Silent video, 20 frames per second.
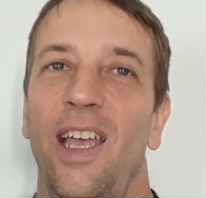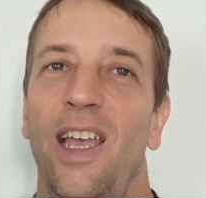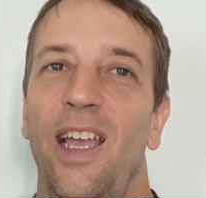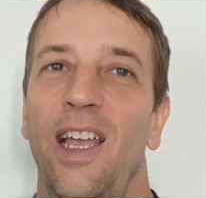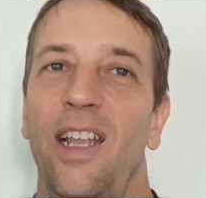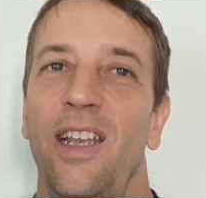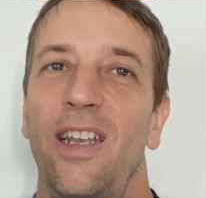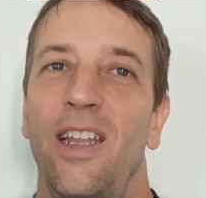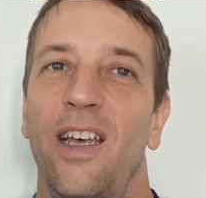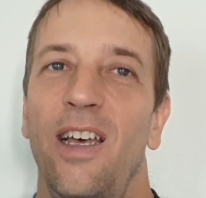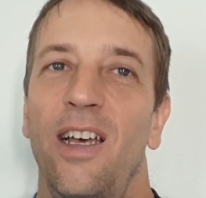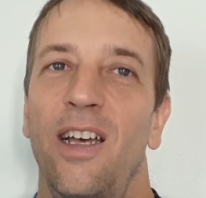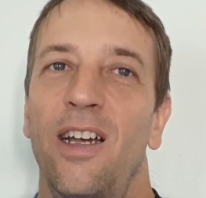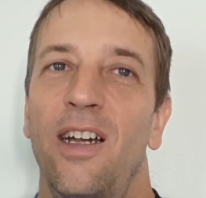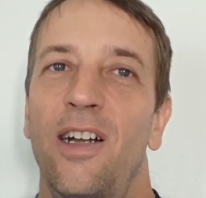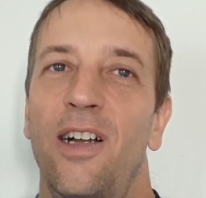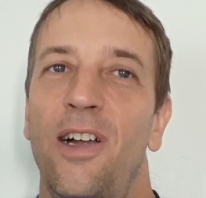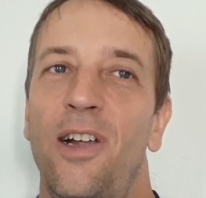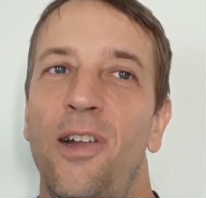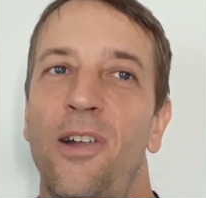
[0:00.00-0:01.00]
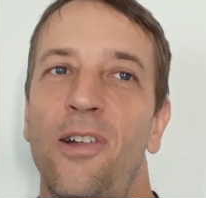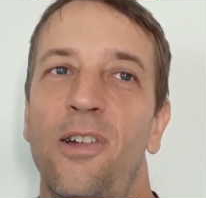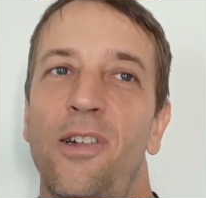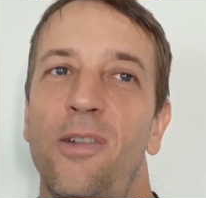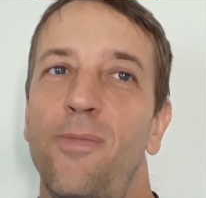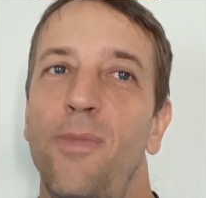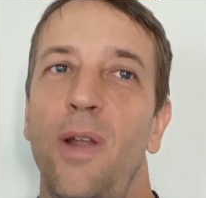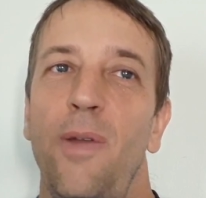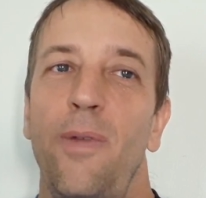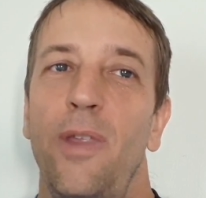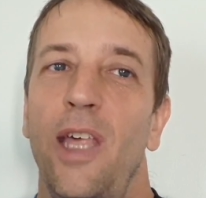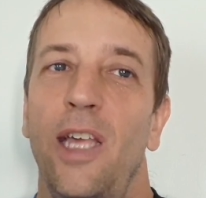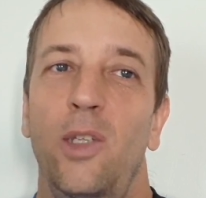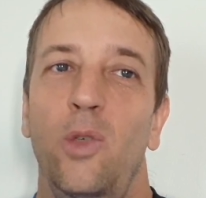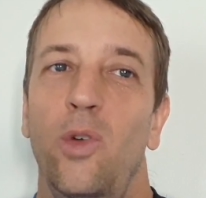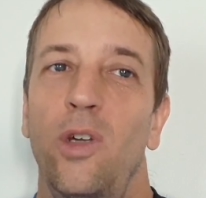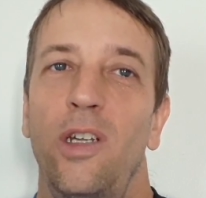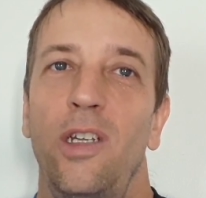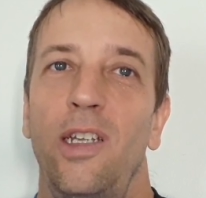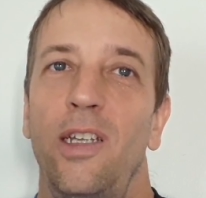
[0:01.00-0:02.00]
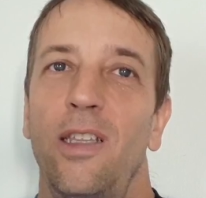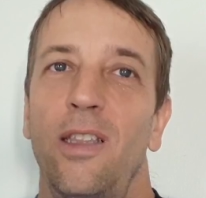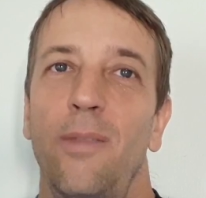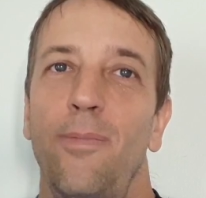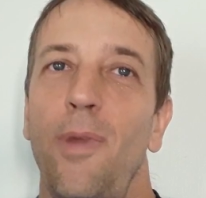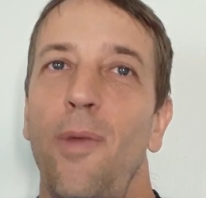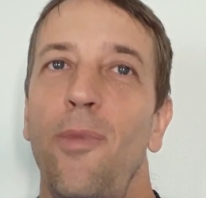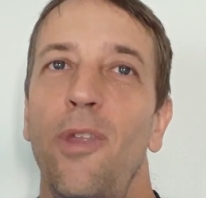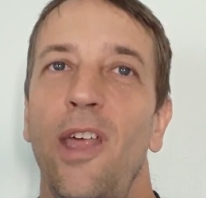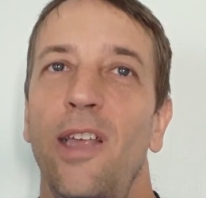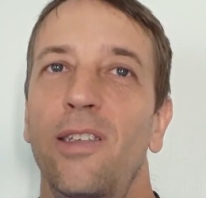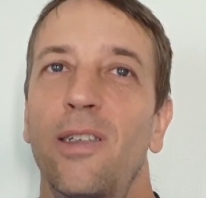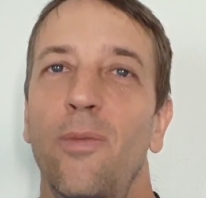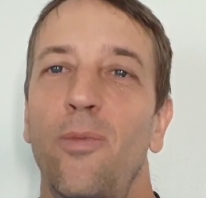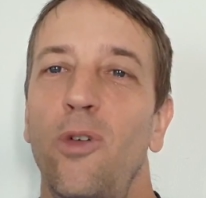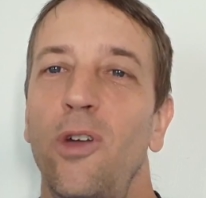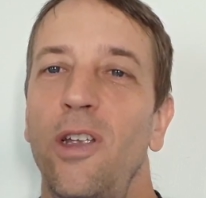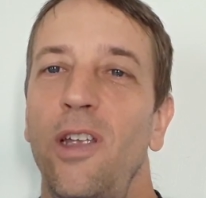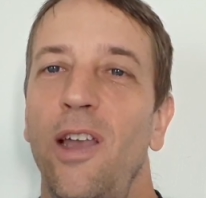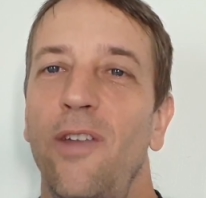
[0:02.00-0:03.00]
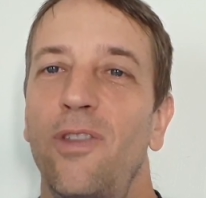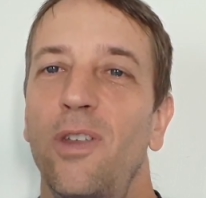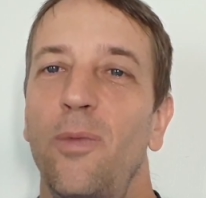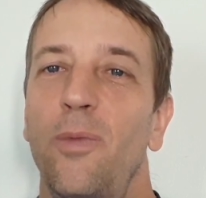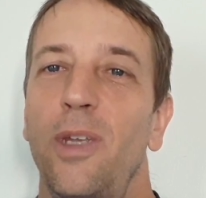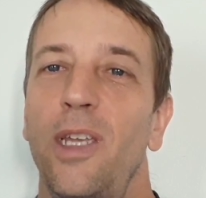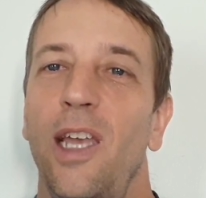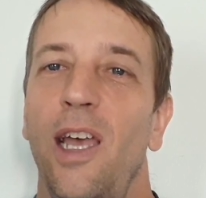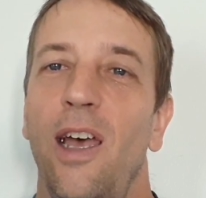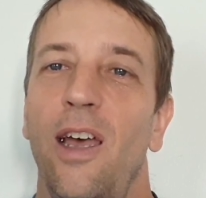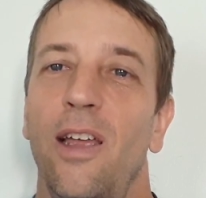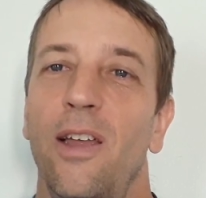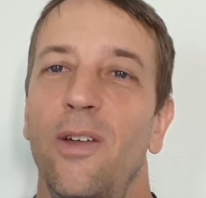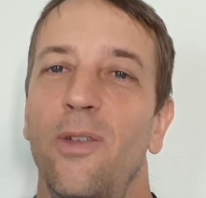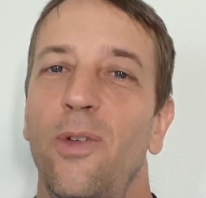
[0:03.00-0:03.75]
And maybe that's the point you have to be at